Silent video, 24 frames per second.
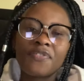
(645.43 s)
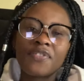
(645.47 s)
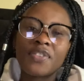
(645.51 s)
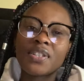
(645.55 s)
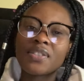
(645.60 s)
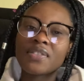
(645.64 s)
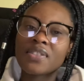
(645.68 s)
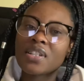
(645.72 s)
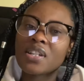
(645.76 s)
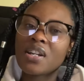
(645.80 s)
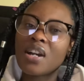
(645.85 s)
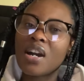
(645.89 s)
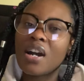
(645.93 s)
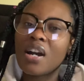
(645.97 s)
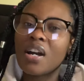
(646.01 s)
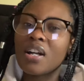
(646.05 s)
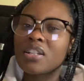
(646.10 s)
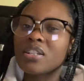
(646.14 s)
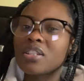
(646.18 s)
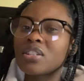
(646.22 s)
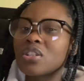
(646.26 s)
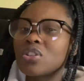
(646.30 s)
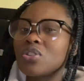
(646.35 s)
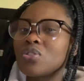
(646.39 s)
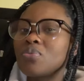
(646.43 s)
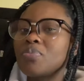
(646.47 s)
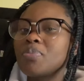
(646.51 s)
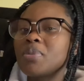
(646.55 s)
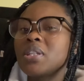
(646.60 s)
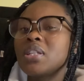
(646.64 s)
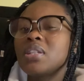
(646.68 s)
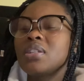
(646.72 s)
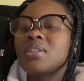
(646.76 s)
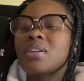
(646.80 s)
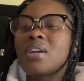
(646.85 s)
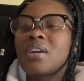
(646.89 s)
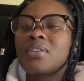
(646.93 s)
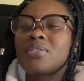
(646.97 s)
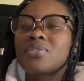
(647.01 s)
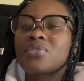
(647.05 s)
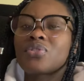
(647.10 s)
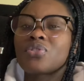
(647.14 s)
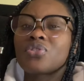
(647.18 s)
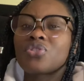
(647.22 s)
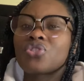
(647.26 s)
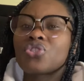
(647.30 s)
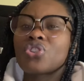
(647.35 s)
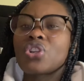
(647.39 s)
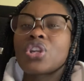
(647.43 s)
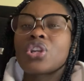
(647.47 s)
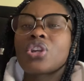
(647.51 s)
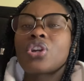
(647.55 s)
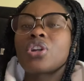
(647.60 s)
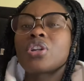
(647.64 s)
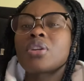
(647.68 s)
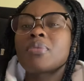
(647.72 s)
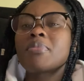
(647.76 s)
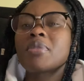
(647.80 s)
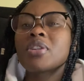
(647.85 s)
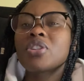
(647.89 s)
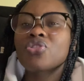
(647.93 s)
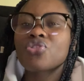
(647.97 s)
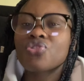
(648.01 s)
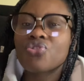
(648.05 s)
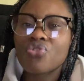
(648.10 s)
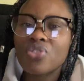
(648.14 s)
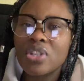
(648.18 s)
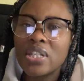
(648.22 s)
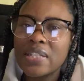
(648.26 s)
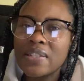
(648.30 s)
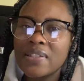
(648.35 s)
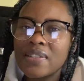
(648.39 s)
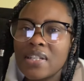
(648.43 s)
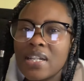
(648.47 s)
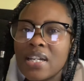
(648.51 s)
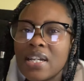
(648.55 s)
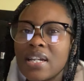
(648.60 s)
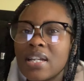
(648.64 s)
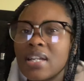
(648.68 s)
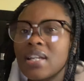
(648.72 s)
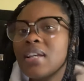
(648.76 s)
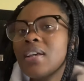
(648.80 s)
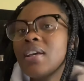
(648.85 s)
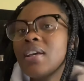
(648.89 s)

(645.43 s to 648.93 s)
physical, it could be a socioeconomic stressor,